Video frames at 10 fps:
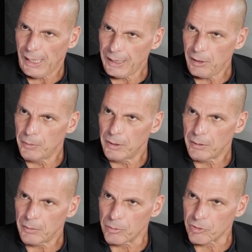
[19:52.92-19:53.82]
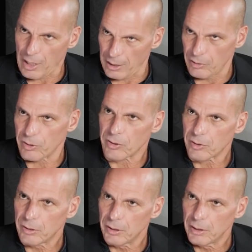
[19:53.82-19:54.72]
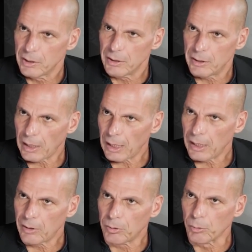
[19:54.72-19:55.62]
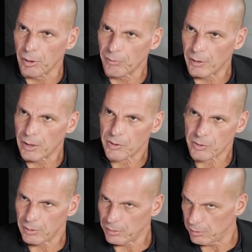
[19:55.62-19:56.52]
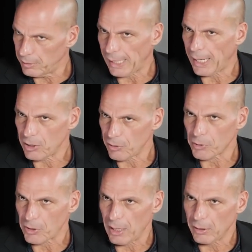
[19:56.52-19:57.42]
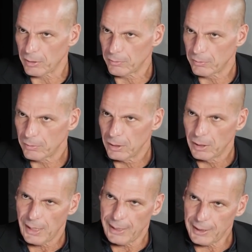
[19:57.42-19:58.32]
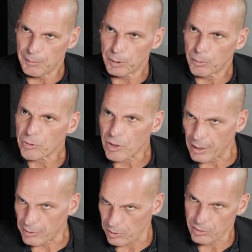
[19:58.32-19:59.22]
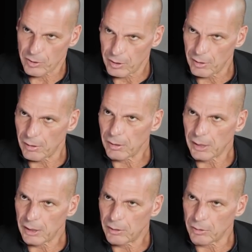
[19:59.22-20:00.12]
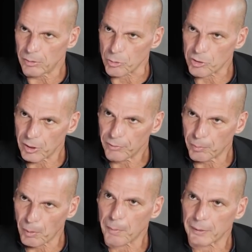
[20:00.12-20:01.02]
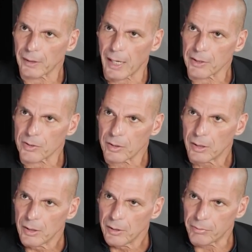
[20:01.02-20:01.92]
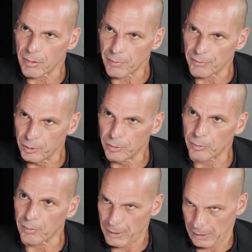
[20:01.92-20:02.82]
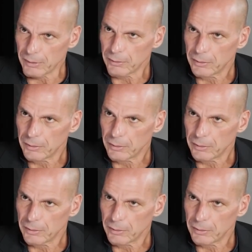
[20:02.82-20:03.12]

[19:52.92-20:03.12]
anyone who challenges the need to reverse decades of austerity, and anybody who challenges the need to shift property rights from the few to the many,